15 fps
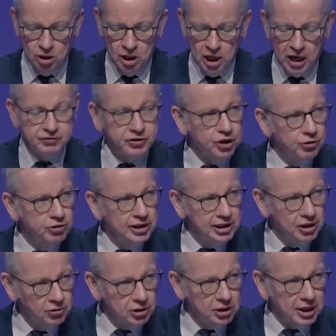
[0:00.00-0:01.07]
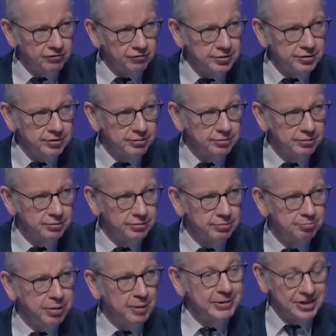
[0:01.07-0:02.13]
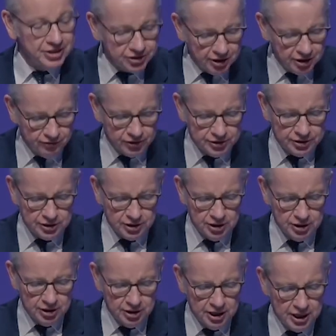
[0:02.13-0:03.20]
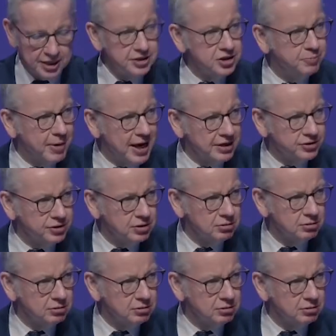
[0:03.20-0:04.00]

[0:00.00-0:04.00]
have shown local government, public service at its best.